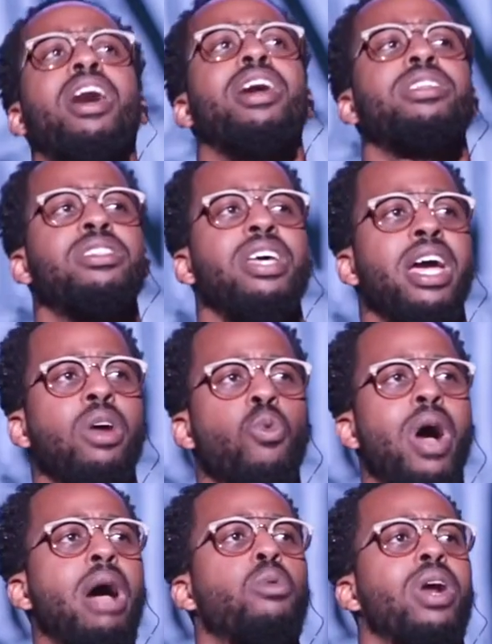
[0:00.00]
God's saying,
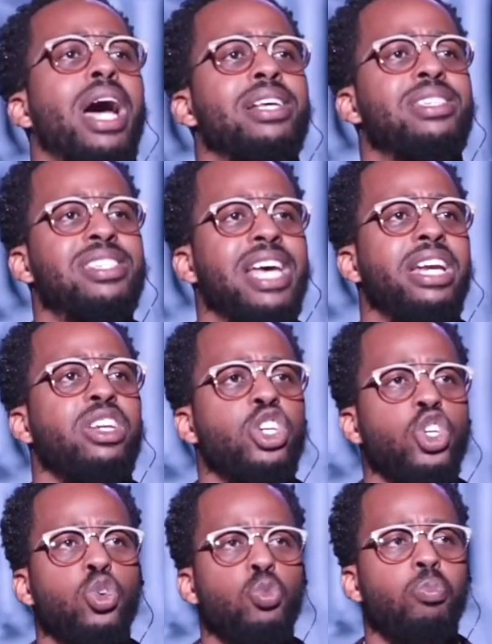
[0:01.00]
Why would I send
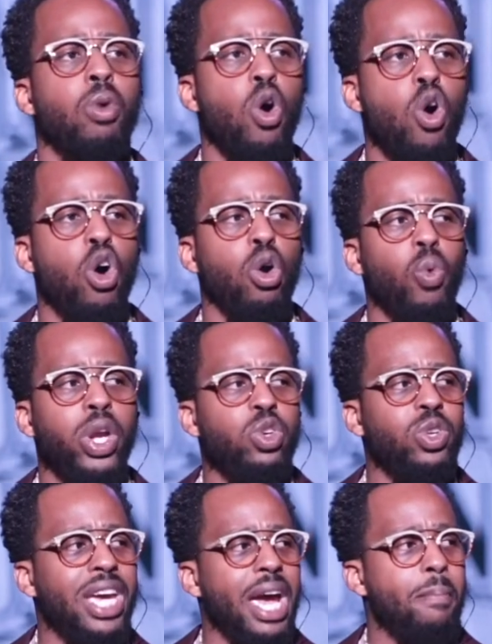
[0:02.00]
you more when
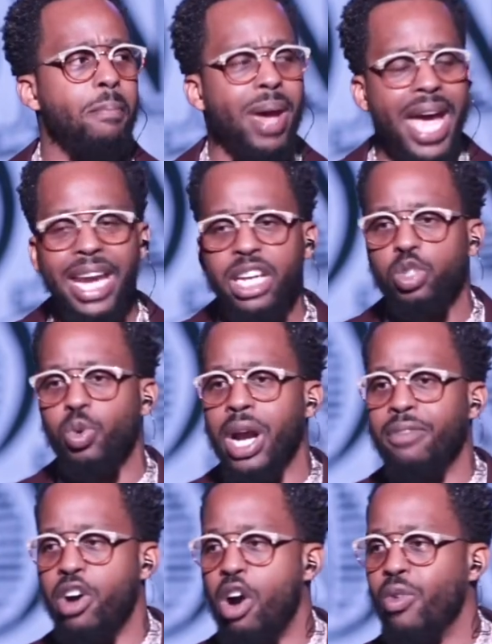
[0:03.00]
you can't manage what
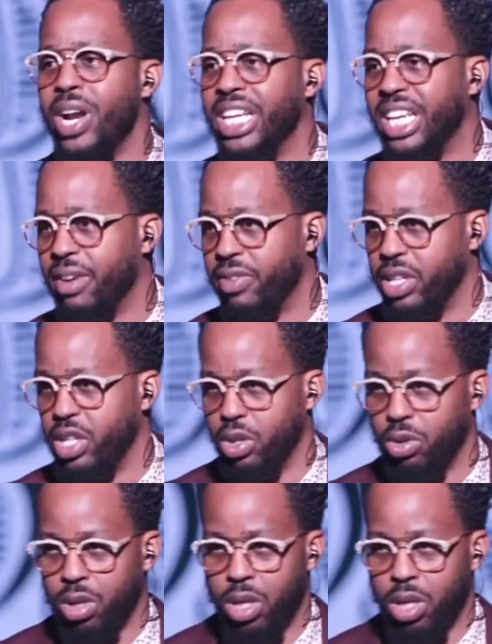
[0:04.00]
I've already given you?